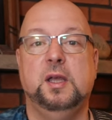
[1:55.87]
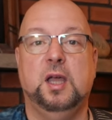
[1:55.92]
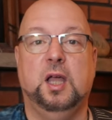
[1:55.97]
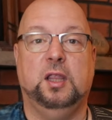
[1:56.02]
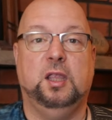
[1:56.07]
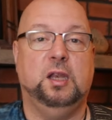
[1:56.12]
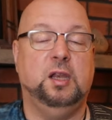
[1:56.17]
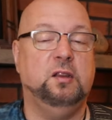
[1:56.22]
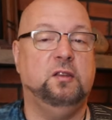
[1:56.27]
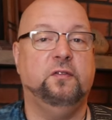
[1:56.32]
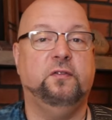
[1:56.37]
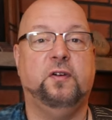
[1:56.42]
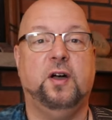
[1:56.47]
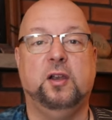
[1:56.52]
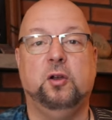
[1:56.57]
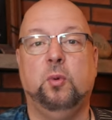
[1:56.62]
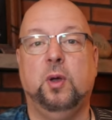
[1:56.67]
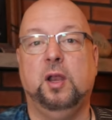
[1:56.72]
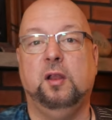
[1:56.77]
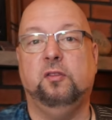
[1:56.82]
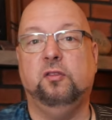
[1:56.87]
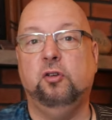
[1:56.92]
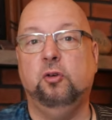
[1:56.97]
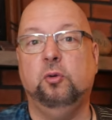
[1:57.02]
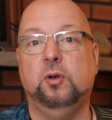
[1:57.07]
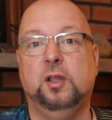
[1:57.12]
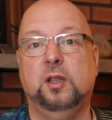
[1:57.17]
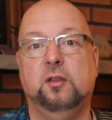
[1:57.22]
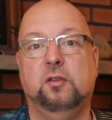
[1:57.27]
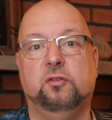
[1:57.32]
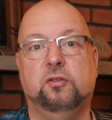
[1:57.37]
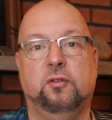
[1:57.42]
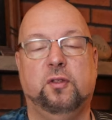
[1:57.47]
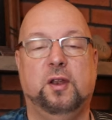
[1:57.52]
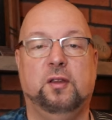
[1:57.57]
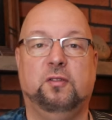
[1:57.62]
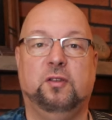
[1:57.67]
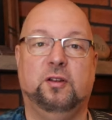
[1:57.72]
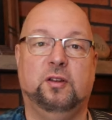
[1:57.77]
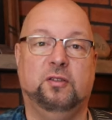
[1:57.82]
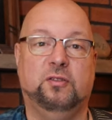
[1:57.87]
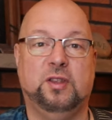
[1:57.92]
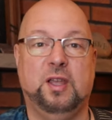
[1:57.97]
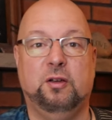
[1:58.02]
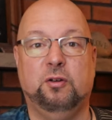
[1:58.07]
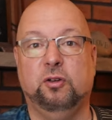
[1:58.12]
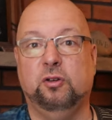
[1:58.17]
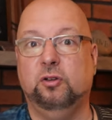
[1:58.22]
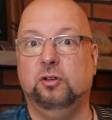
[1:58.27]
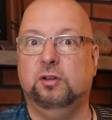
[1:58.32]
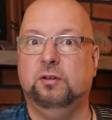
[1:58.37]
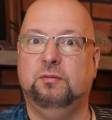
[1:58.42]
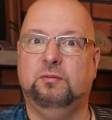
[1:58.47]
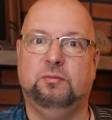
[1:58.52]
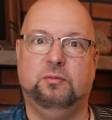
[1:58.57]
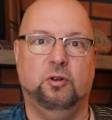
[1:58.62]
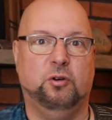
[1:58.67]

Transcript: and you need to find a way to tune it so that it's going to sound good,